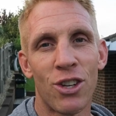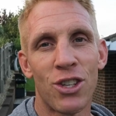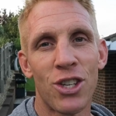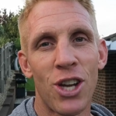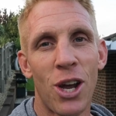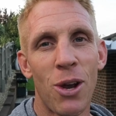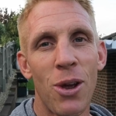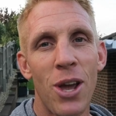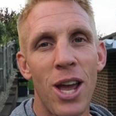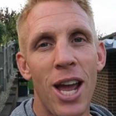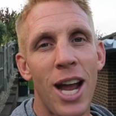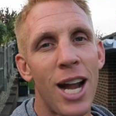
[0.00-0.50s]

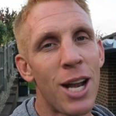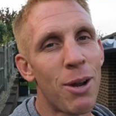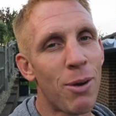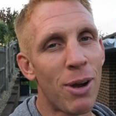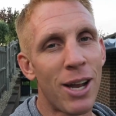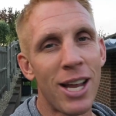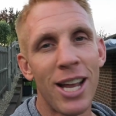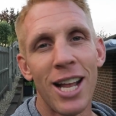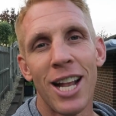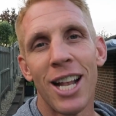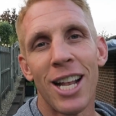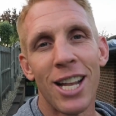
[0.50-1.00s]
So
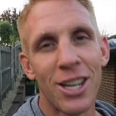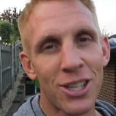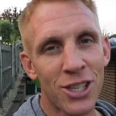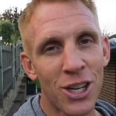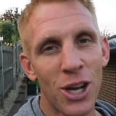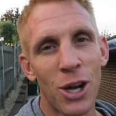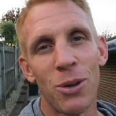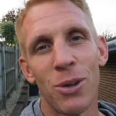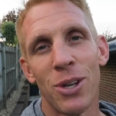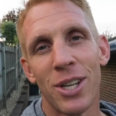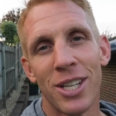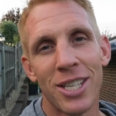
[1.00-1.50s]
anyway, let's
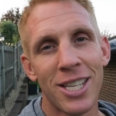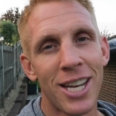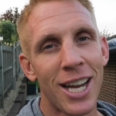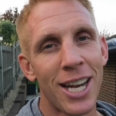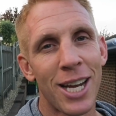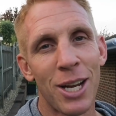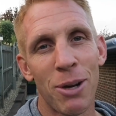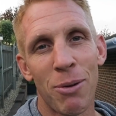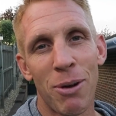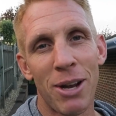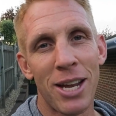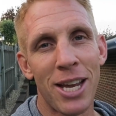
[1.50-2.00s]
go.
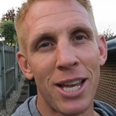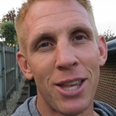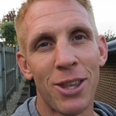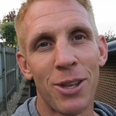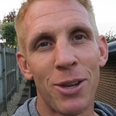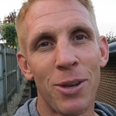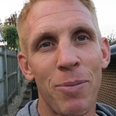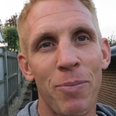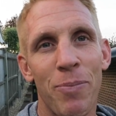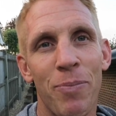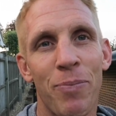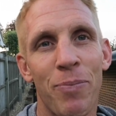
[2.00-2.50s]
Take it away, Ethan.